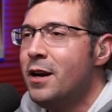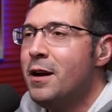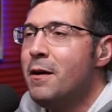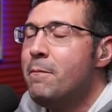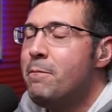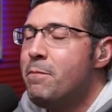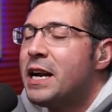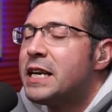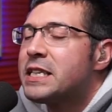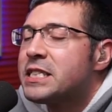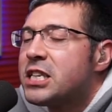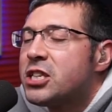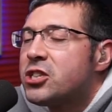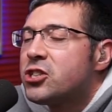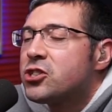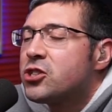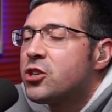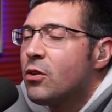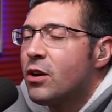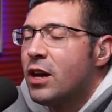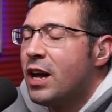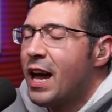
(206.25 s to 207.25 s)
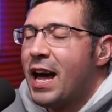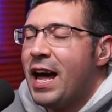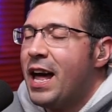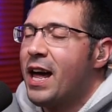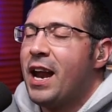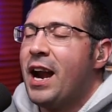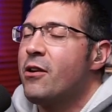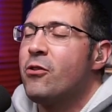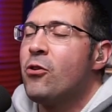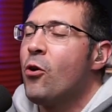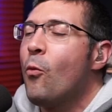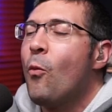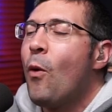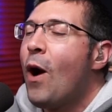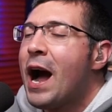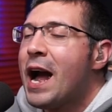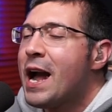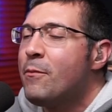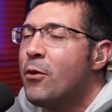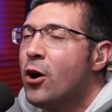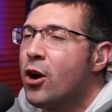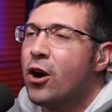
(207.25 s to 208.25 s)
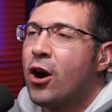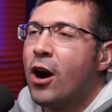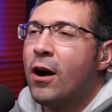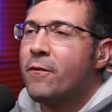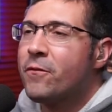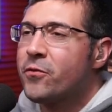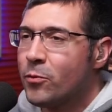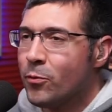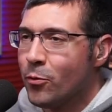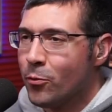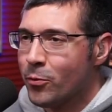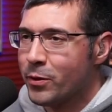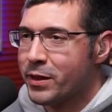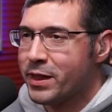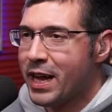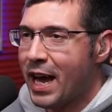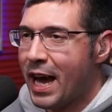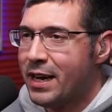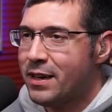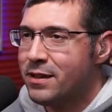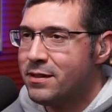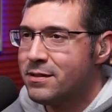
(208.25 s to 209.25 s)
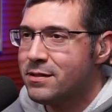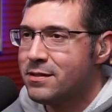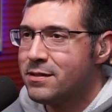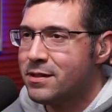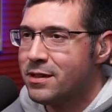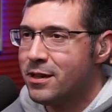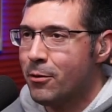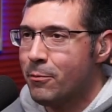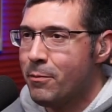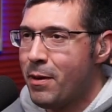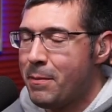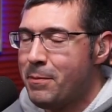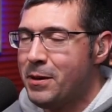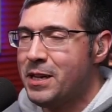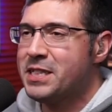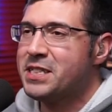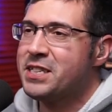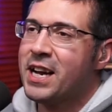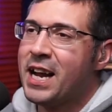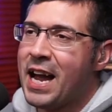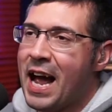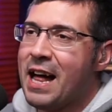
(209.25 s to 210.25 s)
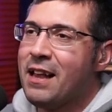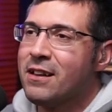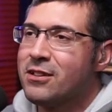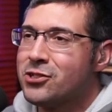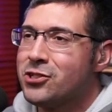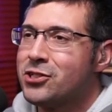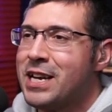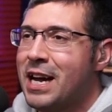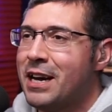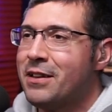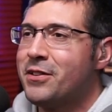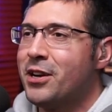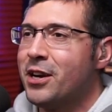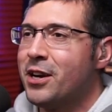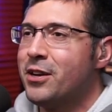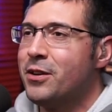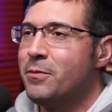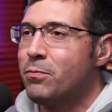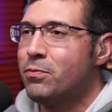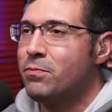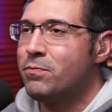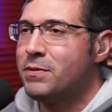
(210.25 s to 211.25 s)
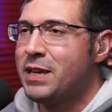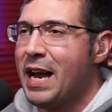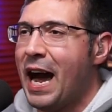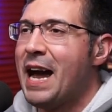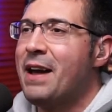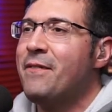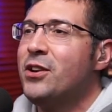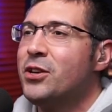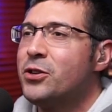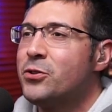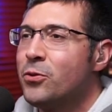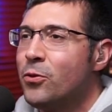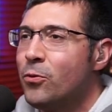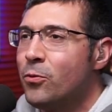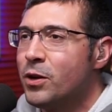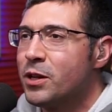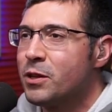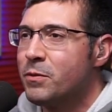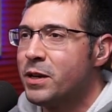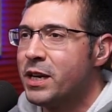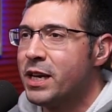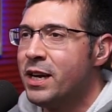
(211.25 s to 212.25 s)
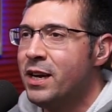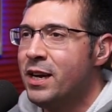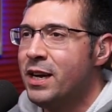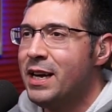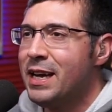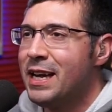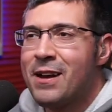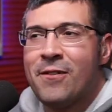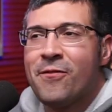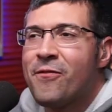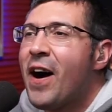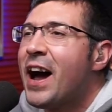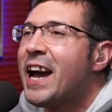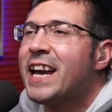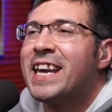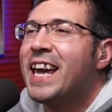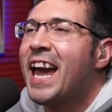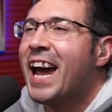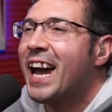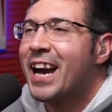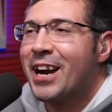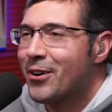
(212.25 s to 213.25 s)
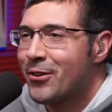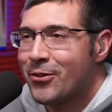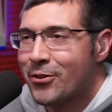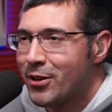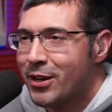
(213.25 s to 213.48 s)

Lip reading: because I don't know why I'm uncomfortable with that. You know, maybe a psychologist out there could dive into it with me if I cared.